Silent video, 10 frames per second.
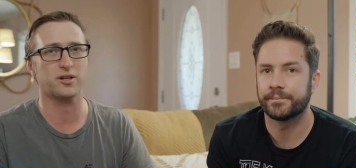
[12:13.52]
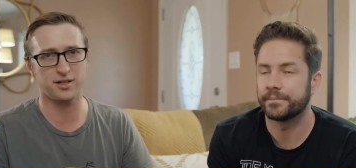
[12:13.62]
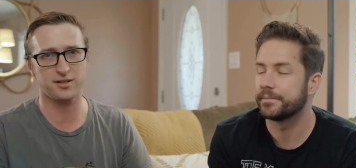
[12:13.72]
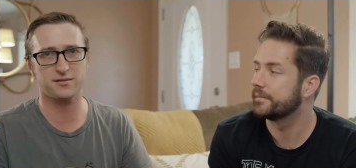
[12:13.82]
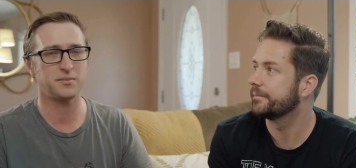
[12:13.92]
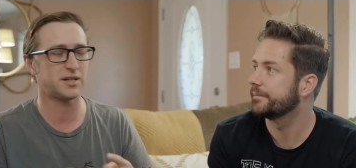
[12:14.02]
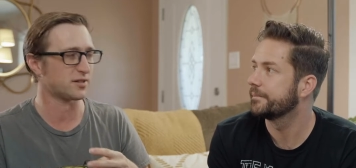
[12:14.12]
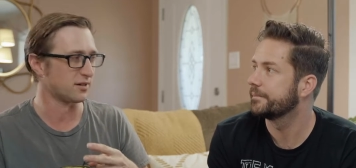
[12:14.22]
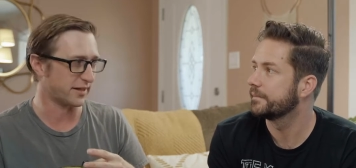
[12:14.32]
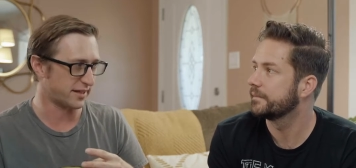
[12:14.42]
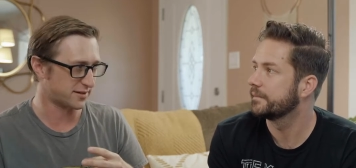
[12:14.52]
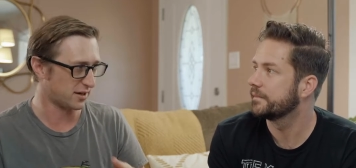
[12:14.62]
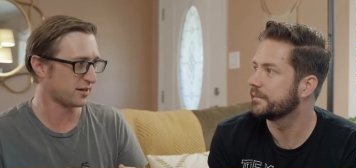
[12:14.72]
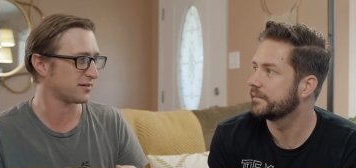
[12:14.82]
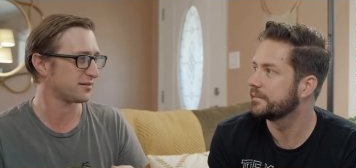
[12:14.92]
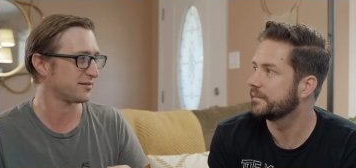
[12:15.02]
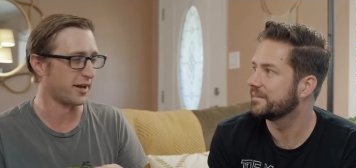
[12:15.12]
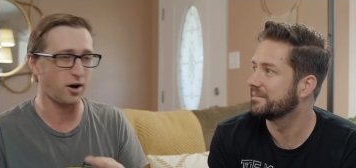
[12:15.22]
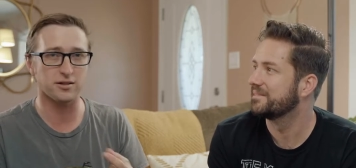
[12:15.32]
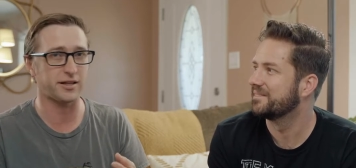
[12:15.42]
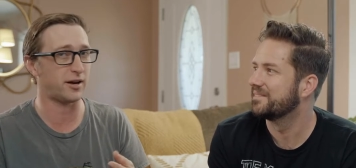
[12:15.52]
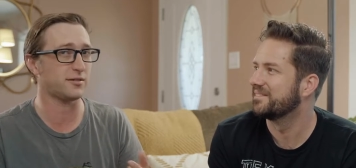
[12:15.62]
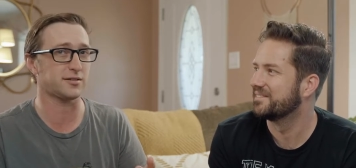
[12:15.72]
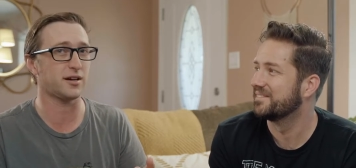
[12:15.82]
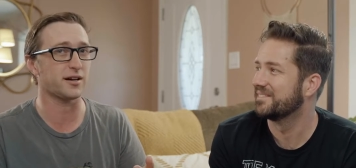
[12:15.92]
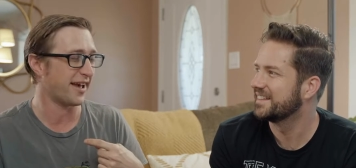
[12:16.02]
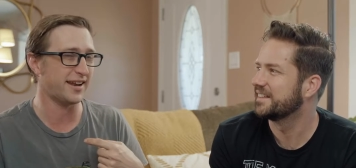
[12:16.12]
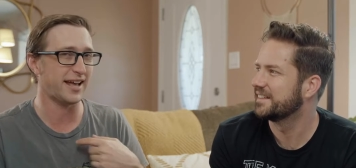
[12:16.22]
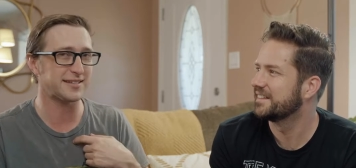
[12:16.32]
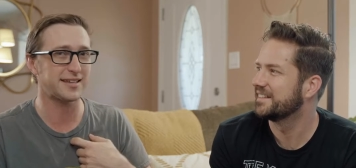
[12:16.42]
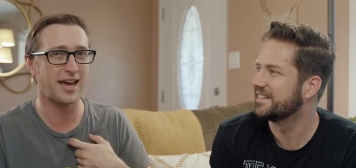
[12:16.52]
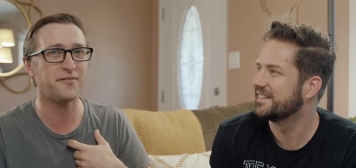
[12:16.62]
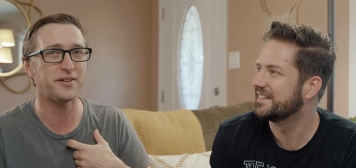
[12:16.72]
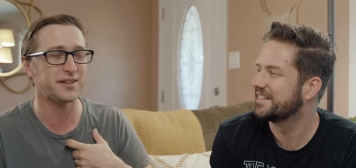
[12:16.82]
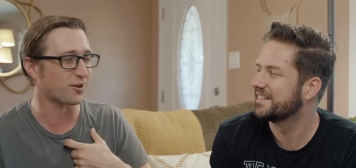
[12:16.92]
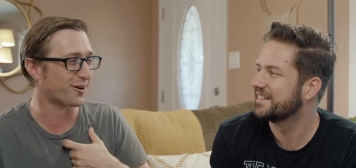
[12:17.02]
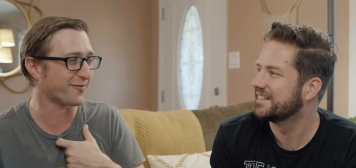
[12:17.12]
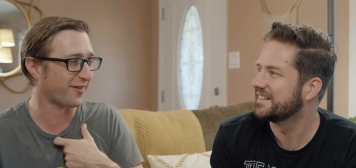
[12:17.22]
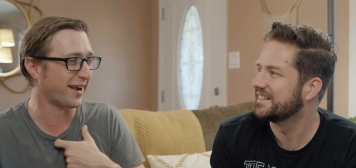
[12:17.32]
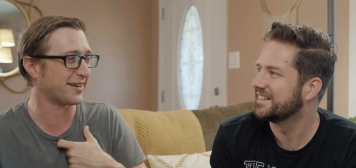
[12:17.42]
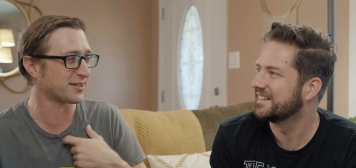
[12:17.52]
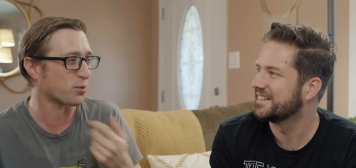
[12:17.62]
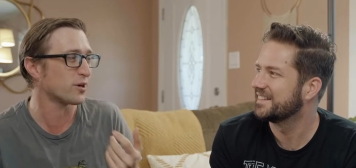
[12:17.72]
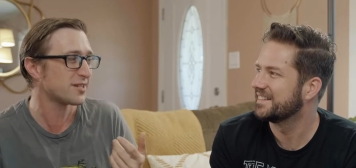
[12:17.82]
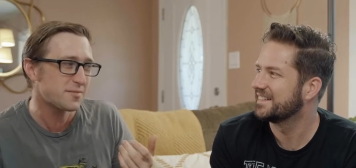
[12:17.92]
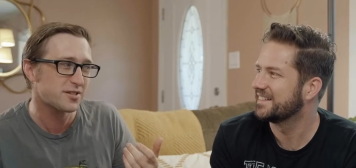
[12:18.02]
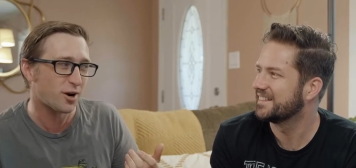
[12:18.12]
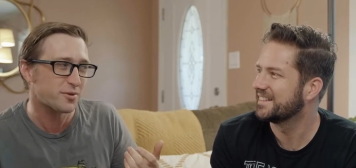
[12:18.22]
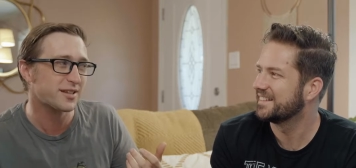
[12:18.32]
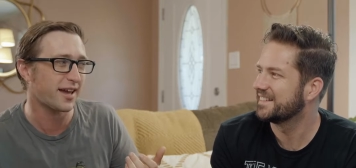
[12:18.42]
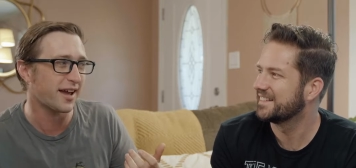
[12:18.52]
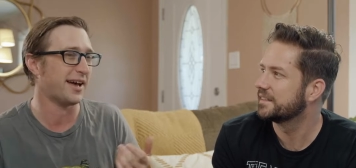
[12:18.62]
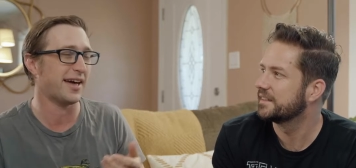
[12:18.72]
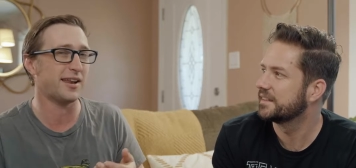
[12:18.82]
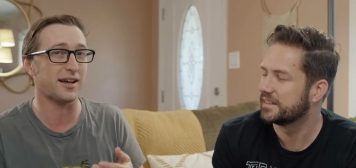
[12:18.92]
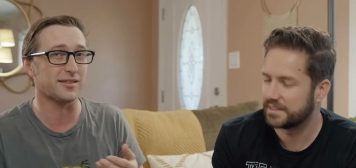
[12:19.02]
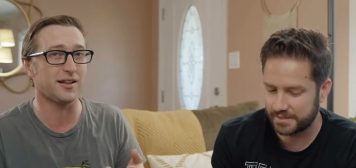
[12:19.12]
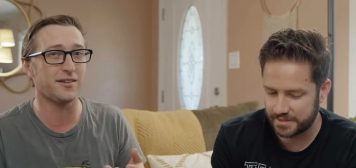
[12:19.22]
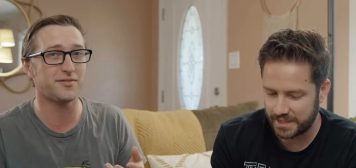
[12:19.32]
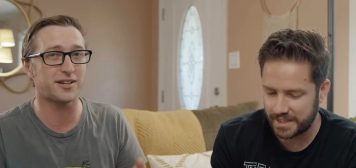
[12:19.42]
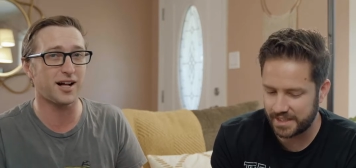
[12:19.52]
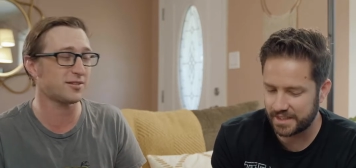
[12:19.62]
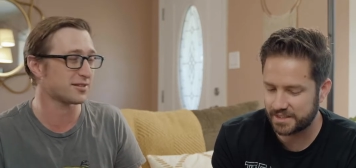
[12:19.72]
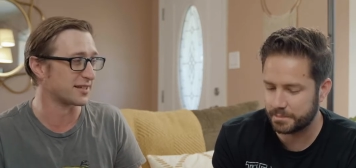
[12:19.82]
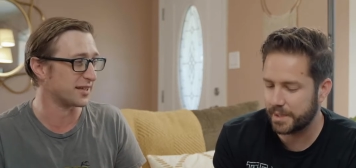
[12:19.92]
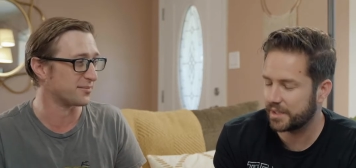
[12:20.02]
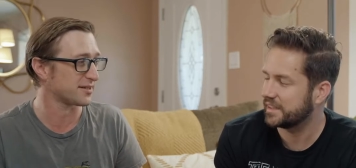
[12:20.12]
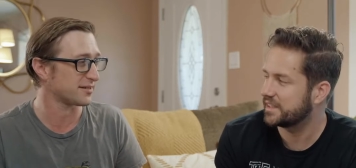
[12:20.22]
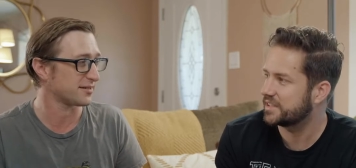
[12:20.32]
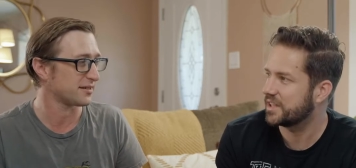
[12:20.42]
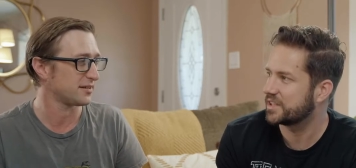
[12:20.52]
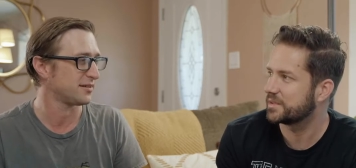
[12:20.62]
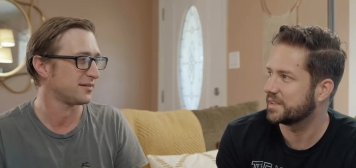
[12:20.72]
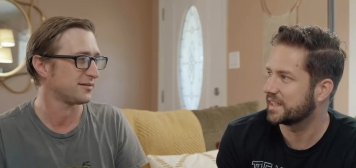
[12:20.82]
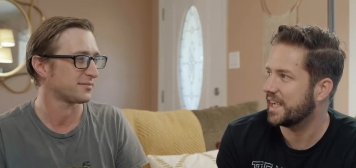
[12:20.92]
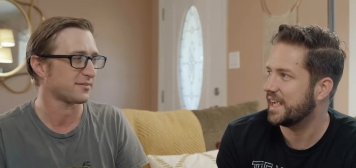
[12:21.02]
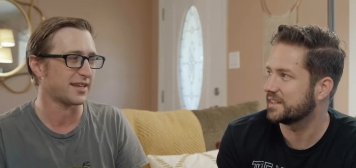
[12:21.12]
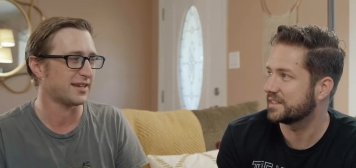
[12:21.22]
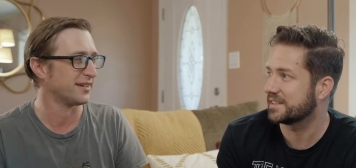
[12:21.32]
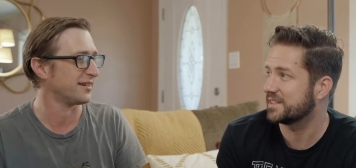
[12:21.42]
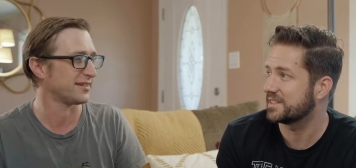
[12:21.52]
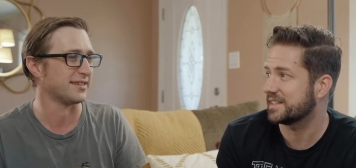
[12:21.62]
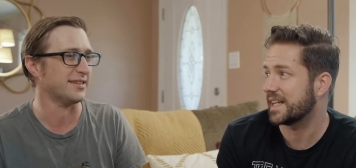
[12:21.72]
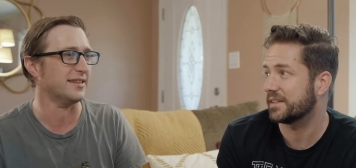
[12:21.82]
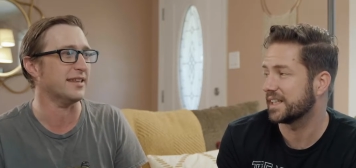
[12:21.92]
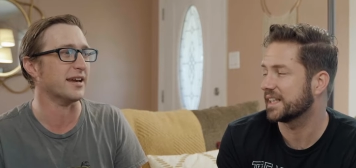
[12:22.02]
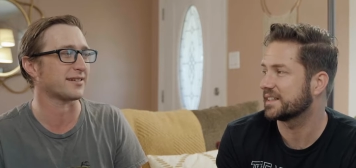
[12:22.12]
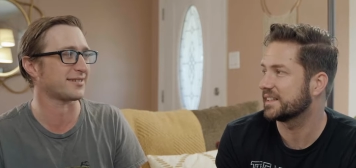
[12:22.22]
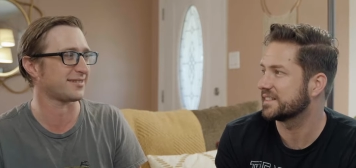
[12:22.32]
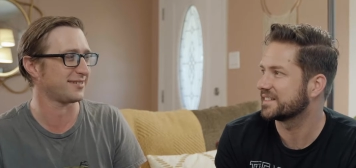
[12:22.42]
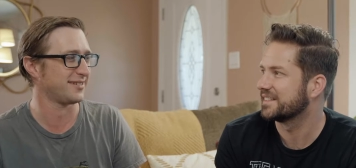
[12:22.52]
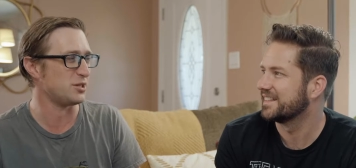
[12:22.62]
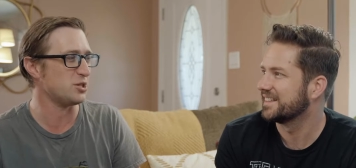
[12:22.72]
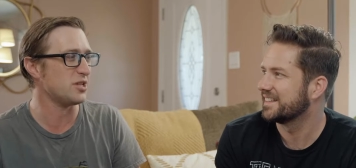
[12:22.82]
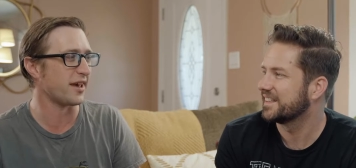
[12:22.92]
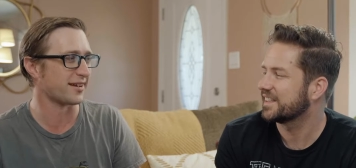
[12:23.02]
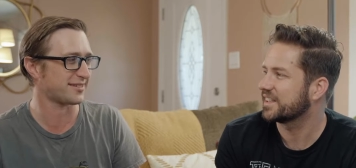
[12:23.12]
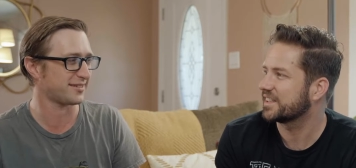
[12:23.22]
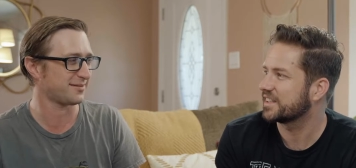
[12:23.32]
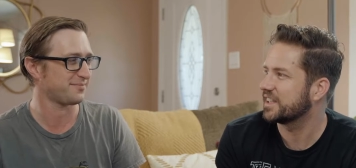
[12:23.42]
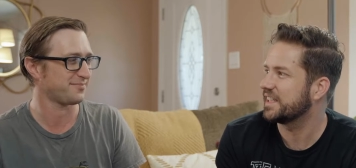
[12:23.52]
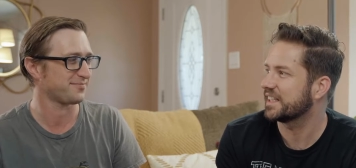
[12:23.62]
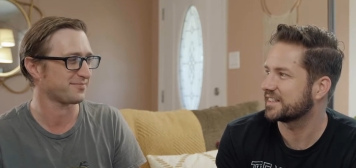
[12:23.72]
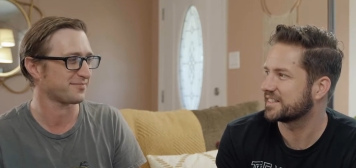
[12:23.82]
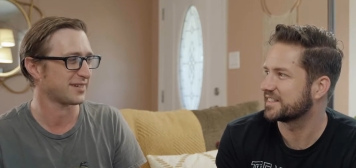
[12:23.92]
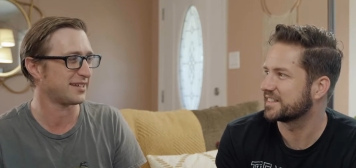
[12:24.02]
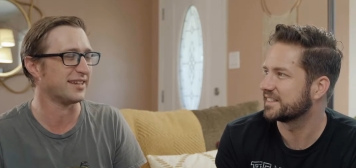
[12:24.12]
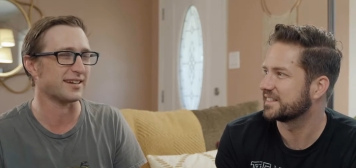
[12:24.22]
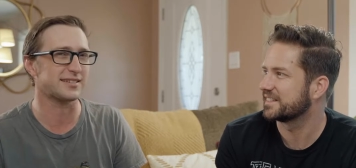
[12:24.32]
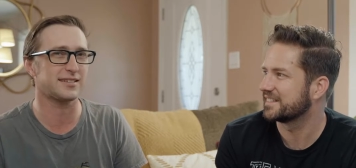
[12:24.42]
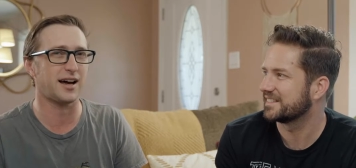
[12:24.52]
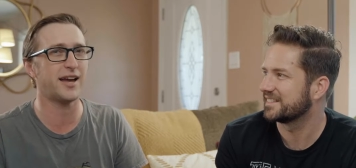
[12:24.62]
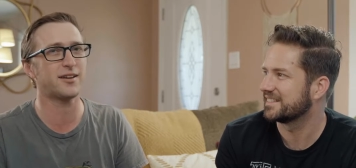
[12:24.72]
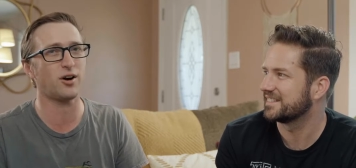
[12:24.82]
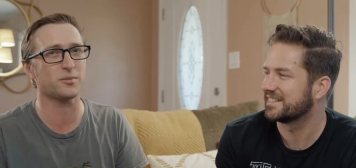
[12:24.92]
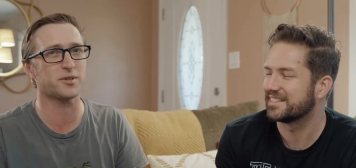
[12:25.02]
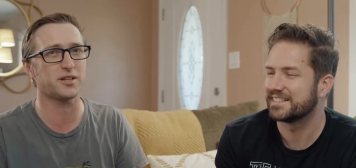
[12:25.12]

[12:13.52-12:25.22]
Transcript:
Speaker 1: Knicks. Because they suck. They all suck. And as a Kevin, it's hard to find sport teams that start with a K. And I love
Speaker 2: the color schemes. Knicks barely starts with a K because
Speaker 1: it doesn't sound like it does. Knicks. Knicks. Knicks. I call them